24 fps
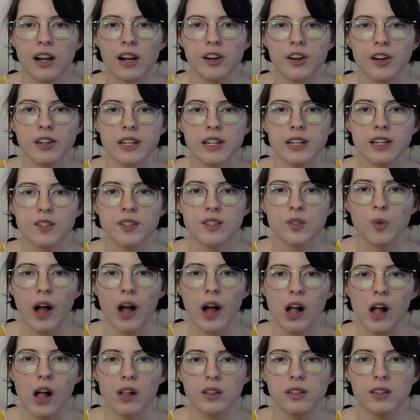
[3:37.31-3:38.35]
under his
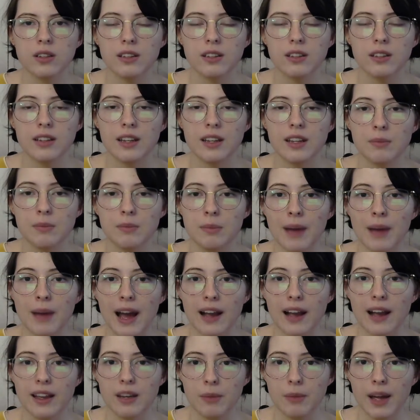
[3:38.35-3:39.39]
quilt and be
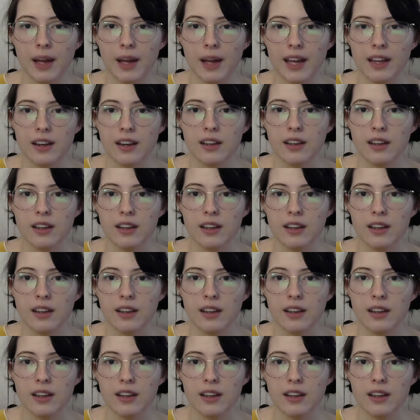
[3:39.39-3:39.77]
back in bed,